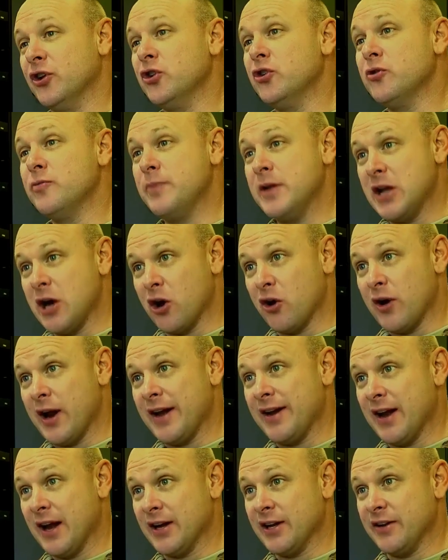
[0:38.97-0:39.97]
The new B R
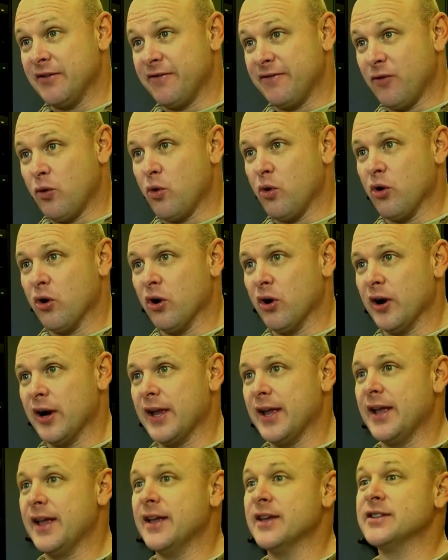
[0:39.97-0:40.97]
N ninety-four
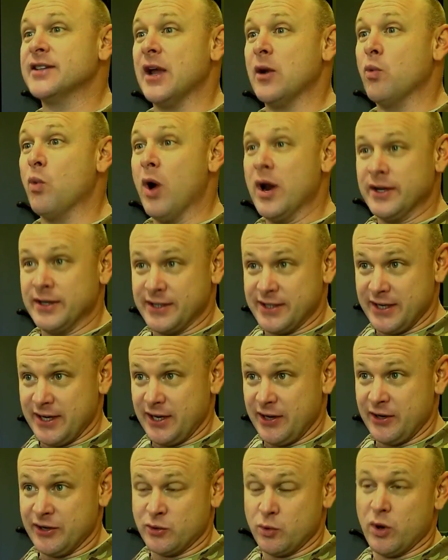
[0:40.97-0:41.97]
is a
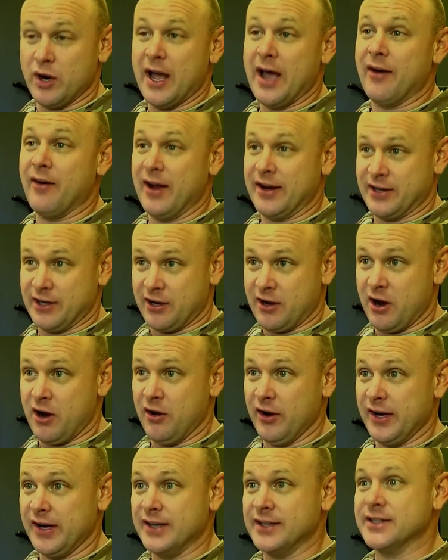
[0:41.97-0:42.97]
onesie, is what I like to
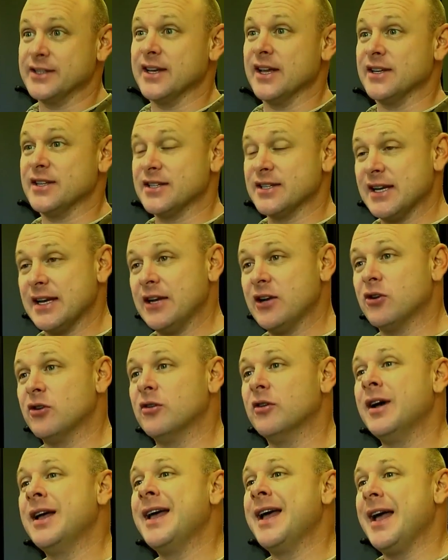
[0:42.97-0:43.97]
call it. It is a
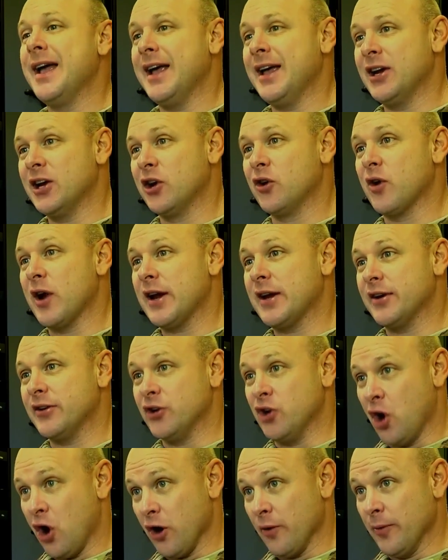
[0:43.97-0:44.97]
single
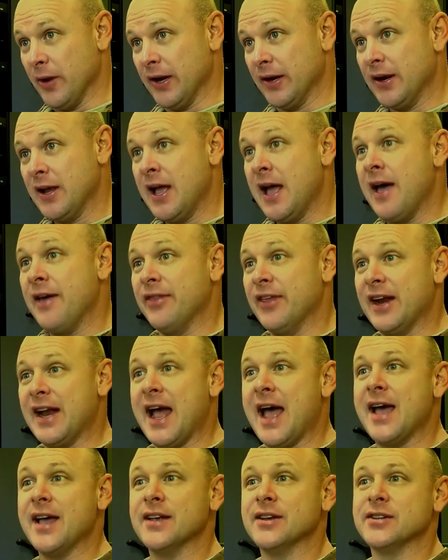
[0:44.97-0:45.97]
integrated garment that
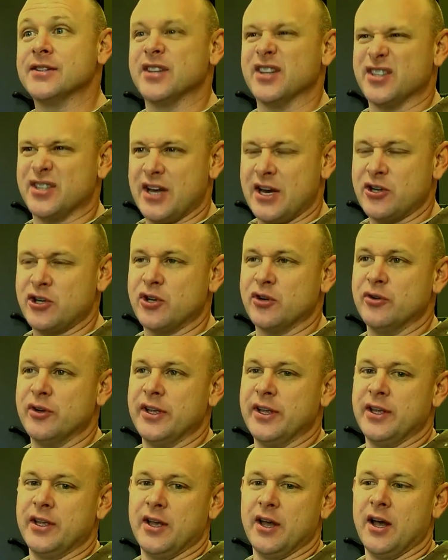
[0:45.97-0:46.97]
has
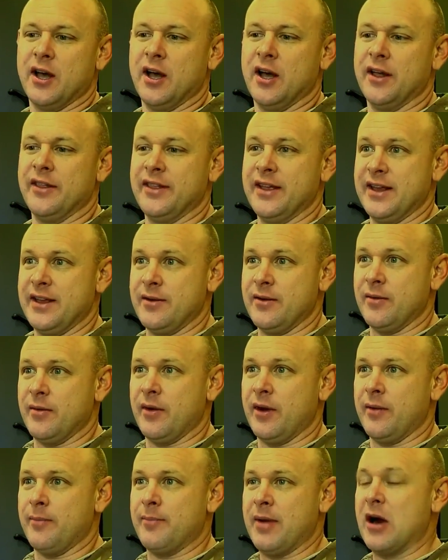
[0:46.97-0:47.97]
essentially uh, the
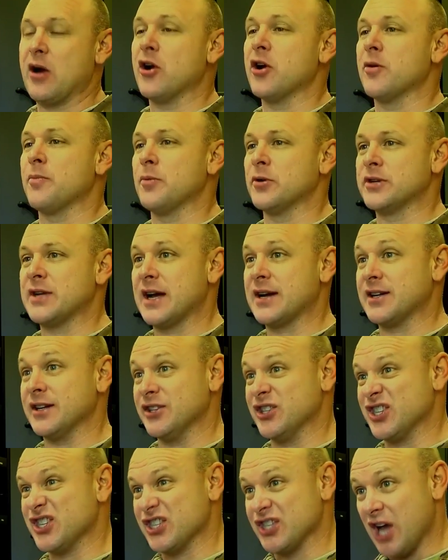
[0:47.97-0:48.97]

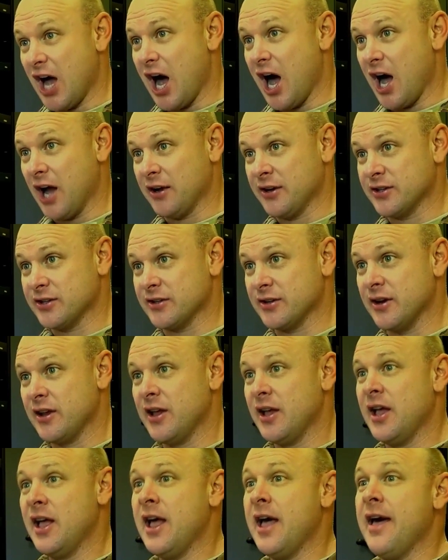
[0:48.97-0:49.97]
barrier-protected socks
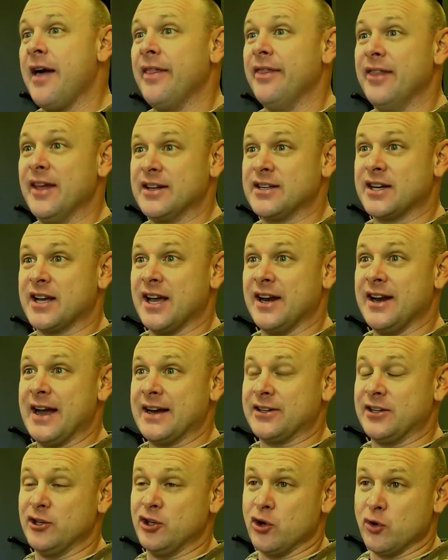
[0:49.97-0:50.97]
that's
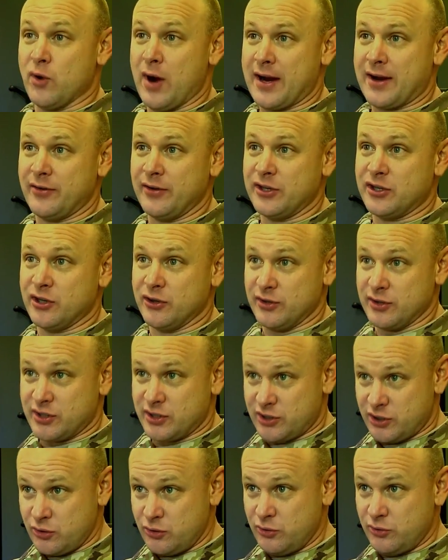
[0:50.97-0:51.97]
connected directly to the
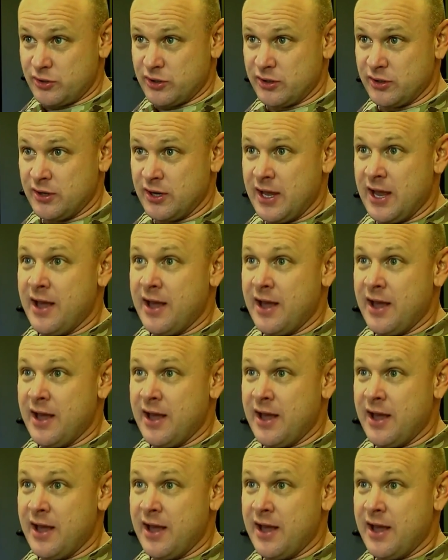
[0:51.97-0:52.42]
suit,